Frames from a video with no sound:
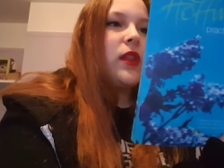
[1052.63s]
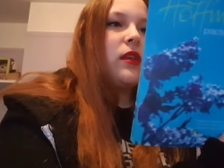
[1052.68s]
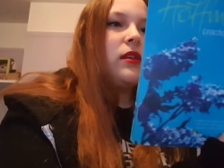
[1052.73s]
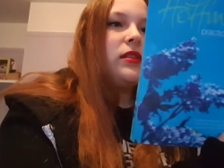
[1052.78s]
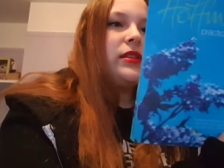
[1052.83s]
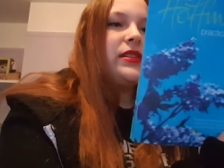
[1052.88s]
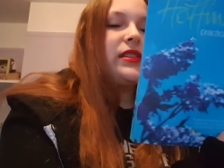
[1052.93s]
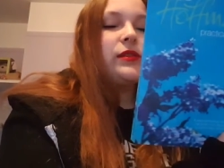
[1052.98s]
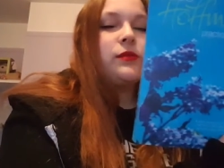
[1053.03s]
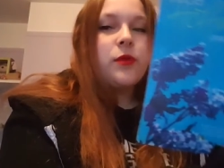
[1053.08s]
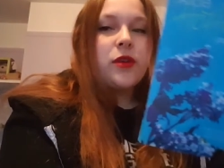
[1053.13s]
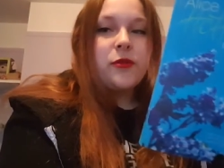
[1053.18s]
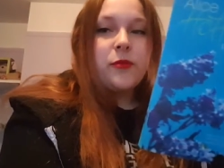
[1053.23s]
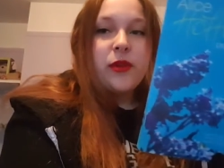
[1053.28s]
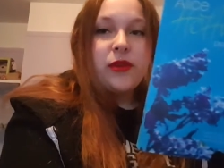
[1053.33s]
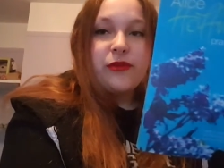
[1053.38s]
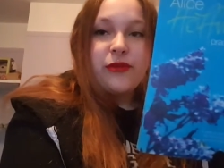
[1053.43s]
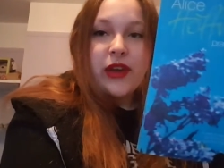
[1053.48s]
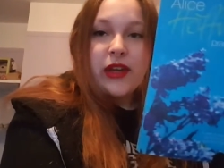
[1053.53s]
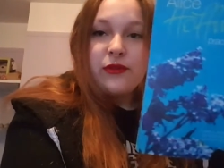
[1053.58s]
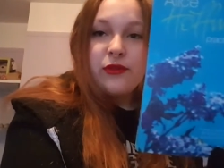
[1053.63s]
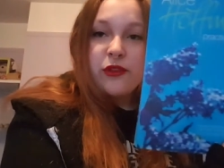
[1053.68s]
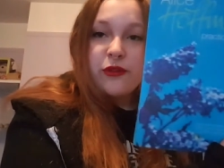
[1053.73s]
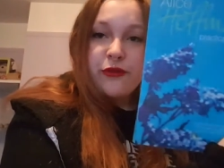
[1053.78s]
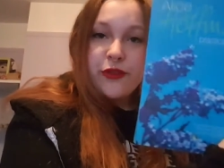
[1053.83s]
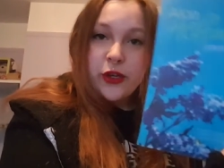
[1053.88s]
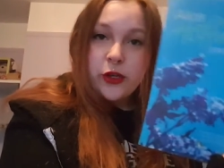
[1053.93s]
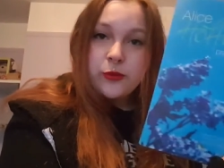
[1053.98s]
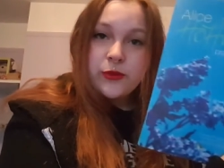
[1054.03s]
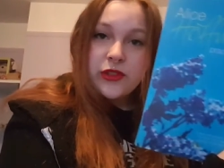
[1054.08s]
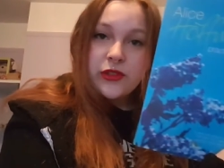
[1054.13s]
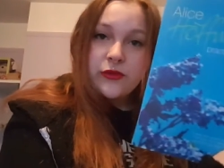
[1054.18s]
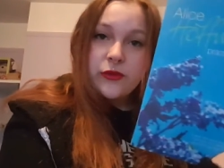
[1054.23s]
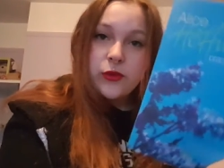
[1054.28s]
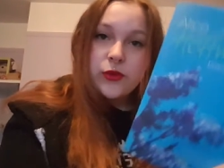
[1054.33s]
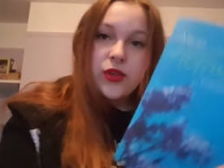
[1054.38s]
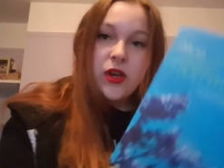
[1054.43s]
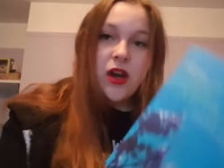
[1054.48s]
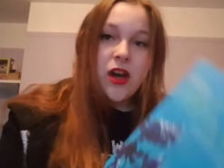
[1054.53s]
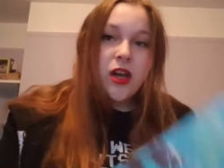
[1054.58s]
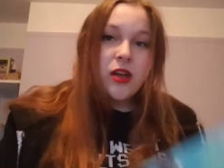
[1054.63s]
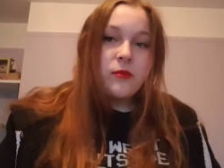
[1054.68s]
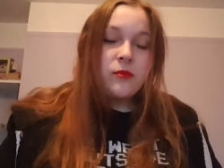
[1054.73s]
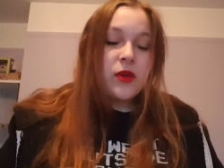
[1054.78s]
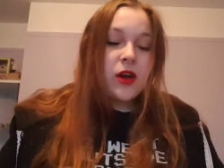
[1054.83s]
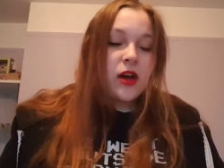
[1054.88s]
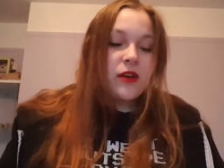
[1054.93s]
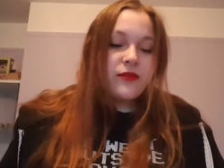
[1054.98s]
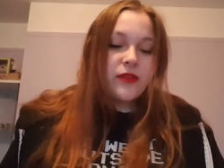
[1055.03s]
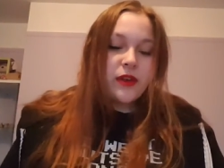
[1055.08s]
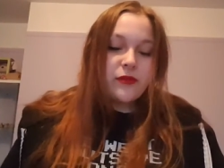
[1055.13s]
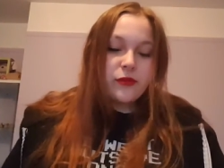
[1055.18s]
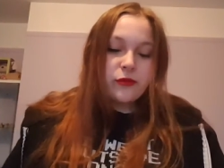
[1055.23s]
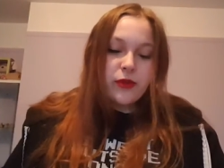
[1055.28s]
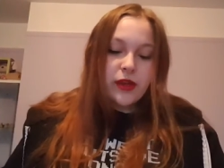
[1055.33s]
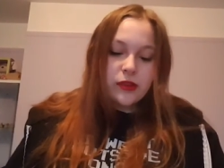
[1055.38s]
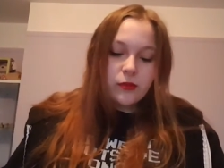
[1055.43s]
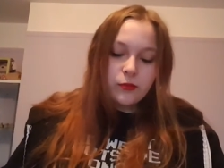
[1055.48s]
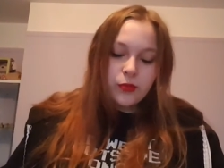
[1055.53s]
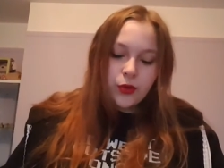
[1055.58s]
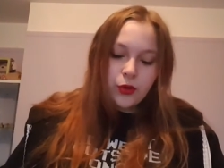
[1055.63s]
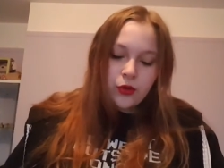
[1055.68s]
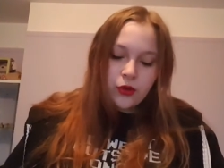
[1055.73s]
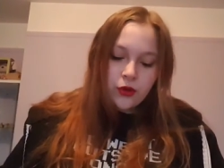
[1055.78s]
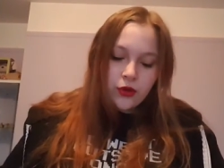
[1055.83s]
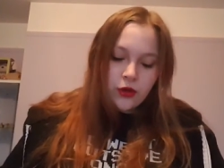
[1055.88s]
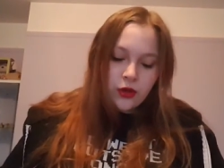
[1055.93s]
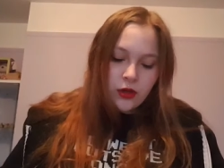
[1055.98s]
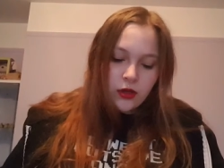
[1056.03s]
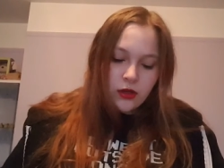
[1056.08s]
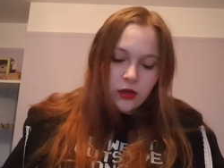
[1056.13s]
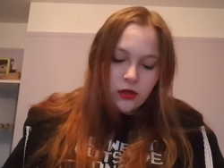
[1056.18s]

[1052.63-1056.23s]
This is one of my favourite films of all time, but I've never read the book.